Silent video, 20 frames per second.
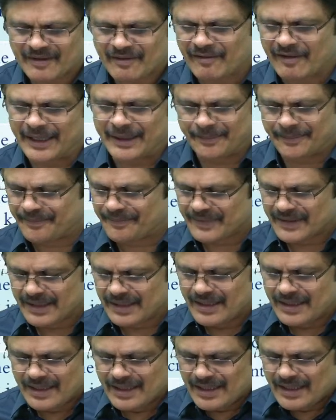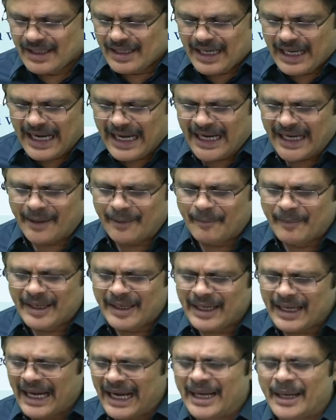5. And
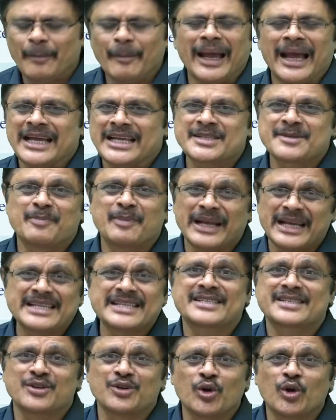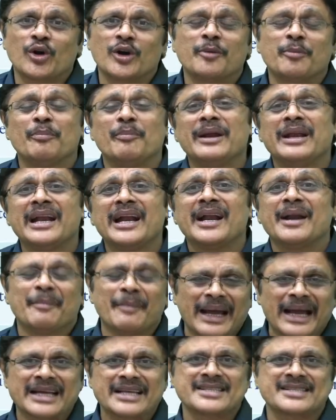min and max, please note, min and
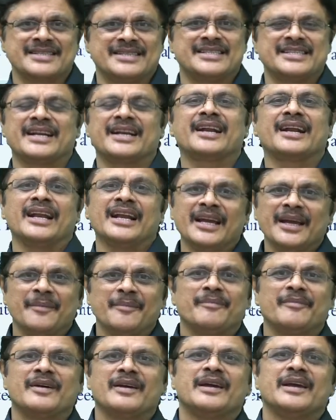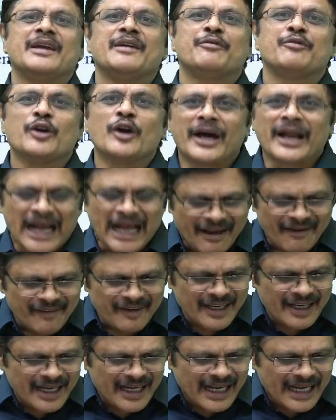max generally, if you are
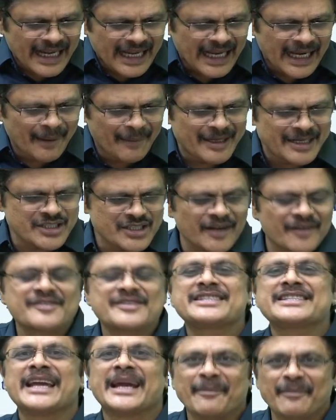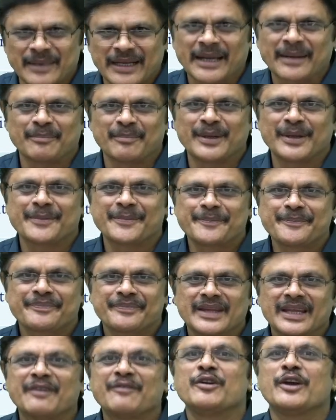having elements of same type.
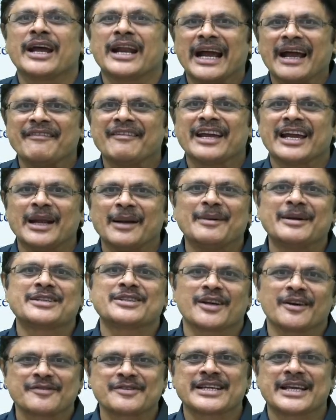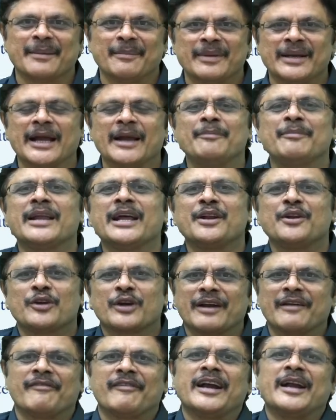If you are having elements of same type, then you
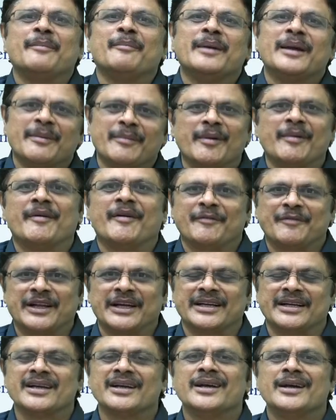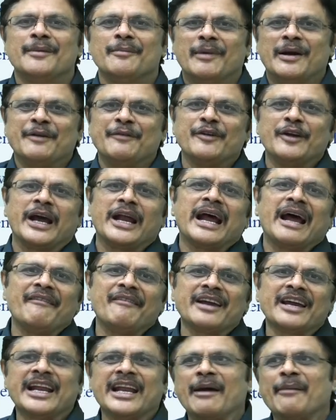can find minimum of that. But if you are
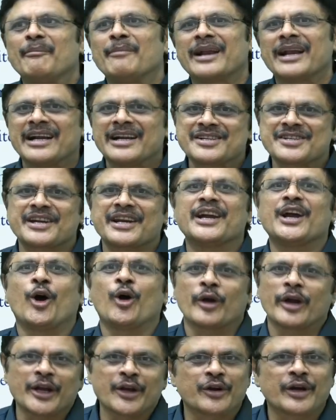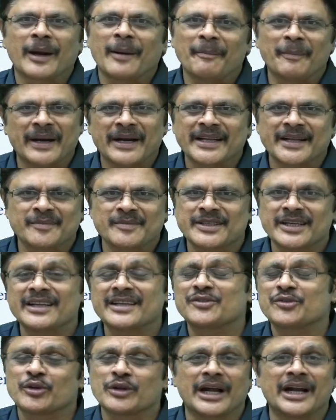having a number and string, how can you compare them, sir?
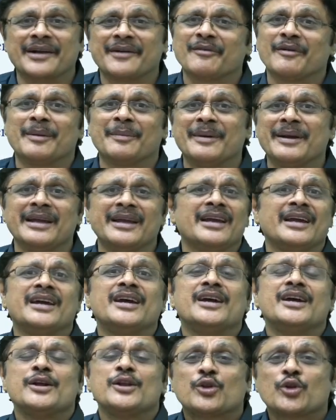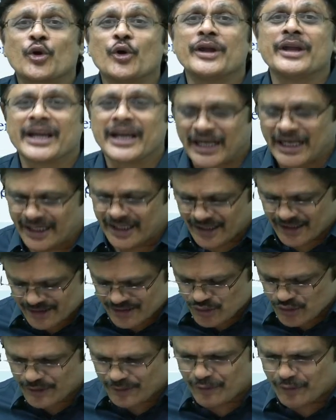So that will be throwing an error.
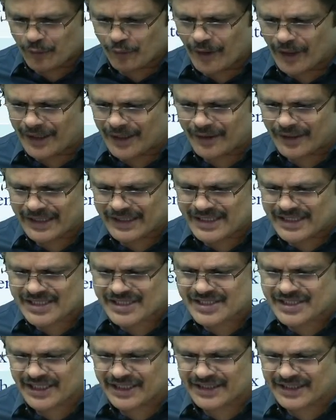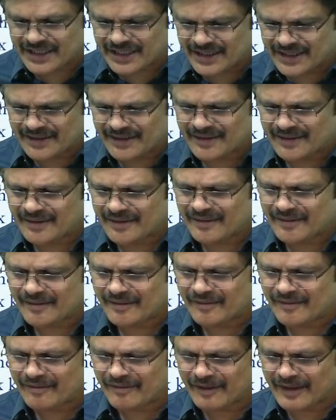So if you want, you can just check that.
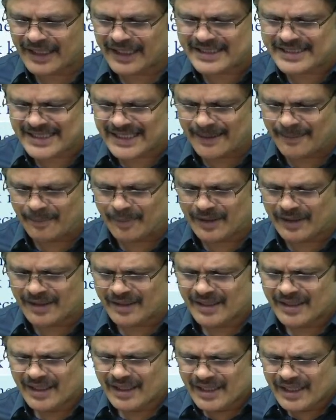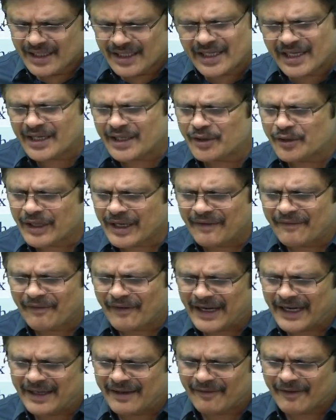For example, here you can
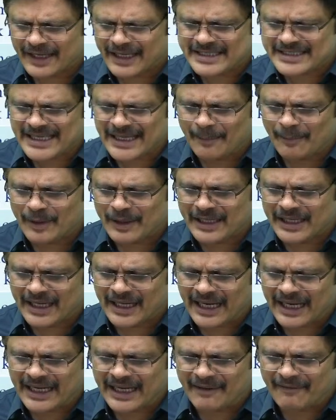find, for example, here I can